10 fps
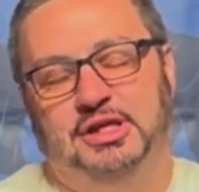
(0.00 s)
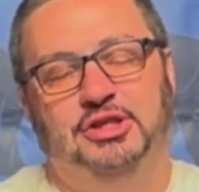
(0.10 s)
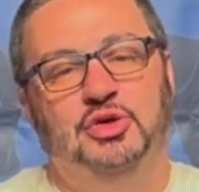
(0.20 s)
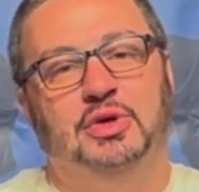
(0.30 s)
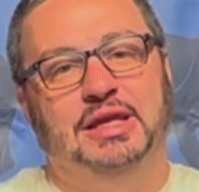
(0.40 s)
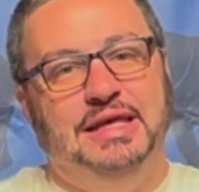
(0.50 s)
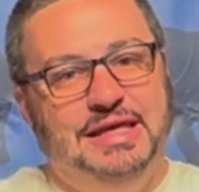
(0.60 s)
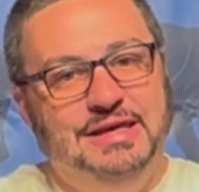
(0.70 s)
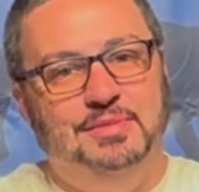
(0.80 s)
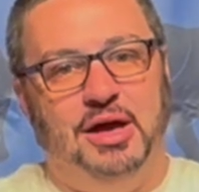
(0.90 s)
and you can
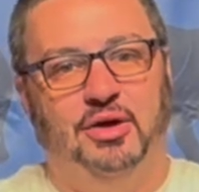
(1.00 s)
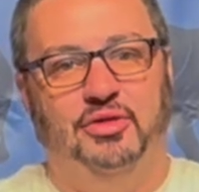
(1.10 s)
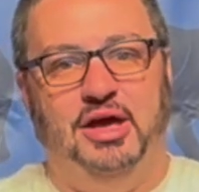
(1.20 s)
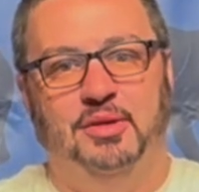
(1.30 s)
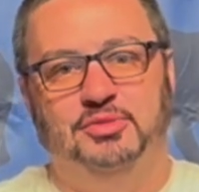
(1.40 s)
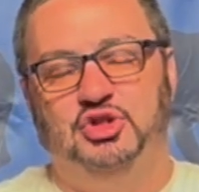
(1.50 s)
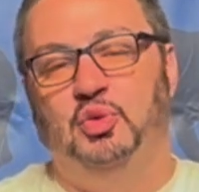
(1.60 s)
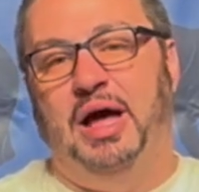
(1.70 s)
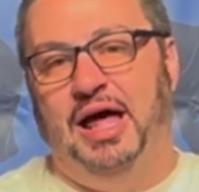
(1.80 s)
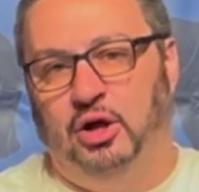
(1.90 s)
email them
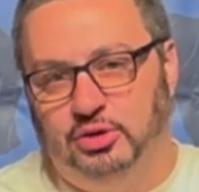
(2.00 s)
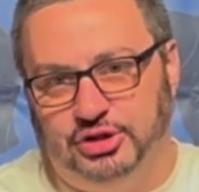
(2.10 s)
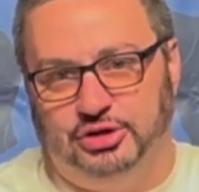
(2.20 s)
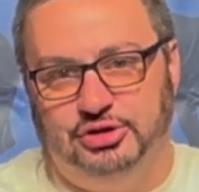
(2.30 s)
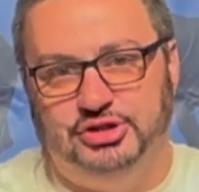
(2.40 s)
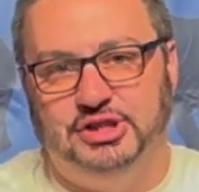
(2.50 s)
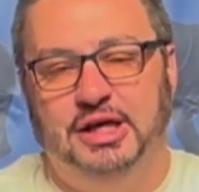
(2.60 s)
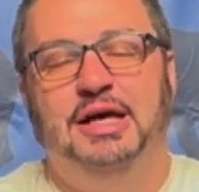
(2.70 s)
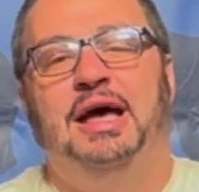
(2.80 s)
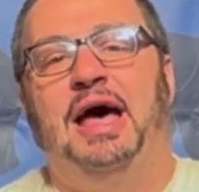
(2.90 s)
to
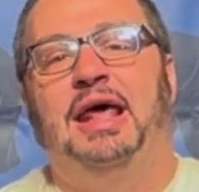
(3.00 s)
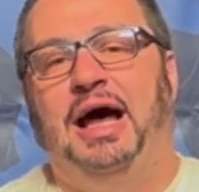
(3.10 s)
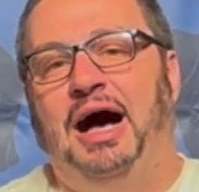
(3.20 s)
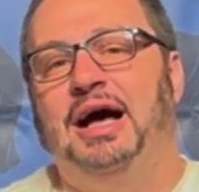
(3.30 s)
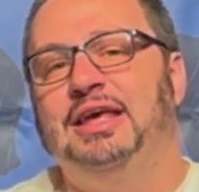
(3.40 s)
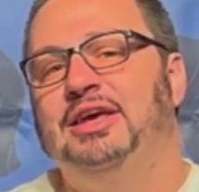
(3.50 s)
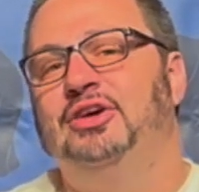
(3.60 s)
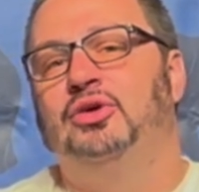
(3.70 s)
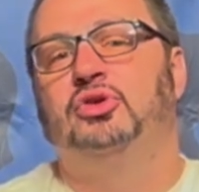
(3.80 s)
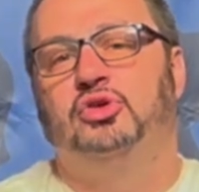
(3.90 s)

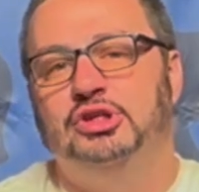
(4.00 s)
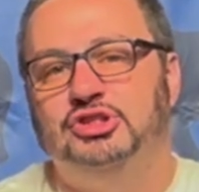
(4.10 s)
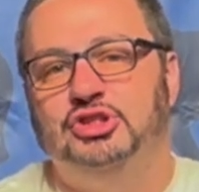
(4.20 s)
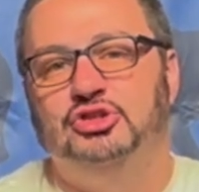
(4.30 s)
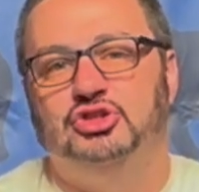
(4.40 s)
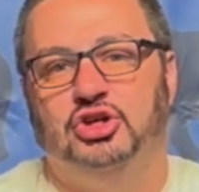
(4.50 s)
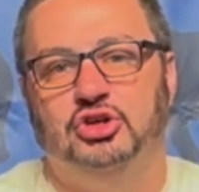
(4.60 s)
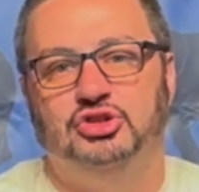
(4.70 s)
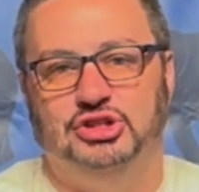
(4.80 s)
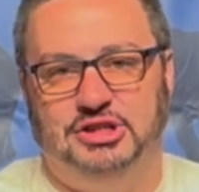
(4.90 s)

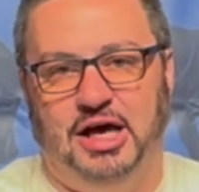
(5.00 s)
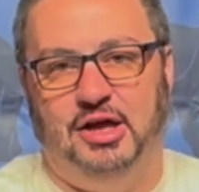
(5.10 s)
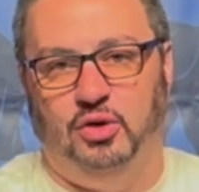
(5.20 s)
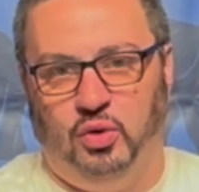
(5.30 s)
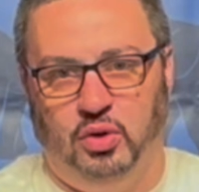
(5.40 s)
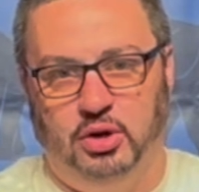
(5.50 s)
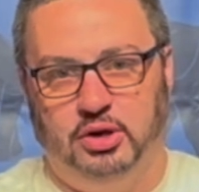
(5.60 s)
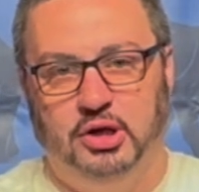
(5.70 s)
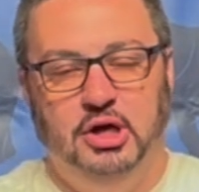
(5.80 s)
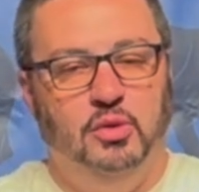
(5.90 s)
elders@highhillchristianchurch.org.